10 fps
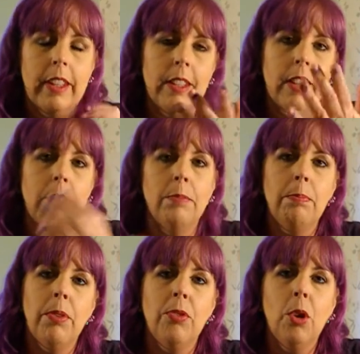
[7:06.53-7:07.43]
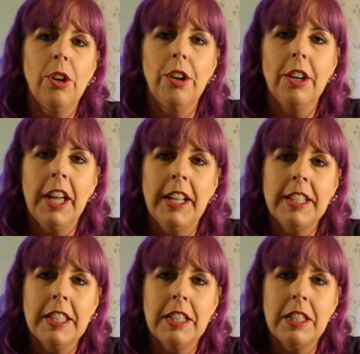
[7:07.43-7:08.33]
And then before hurricane
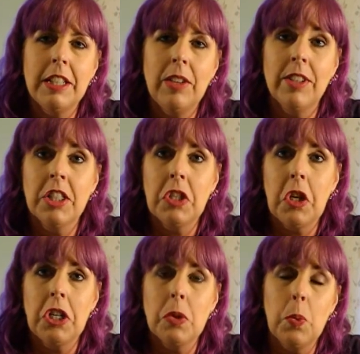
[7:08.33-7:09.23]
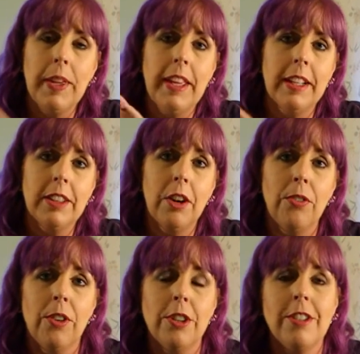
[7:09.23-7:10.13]
season even starts, we get our
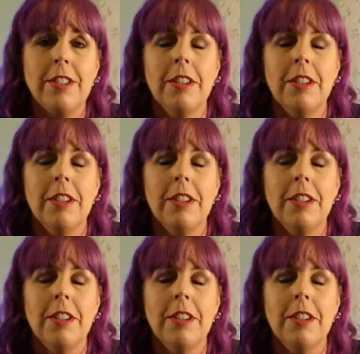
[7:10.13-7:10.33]
first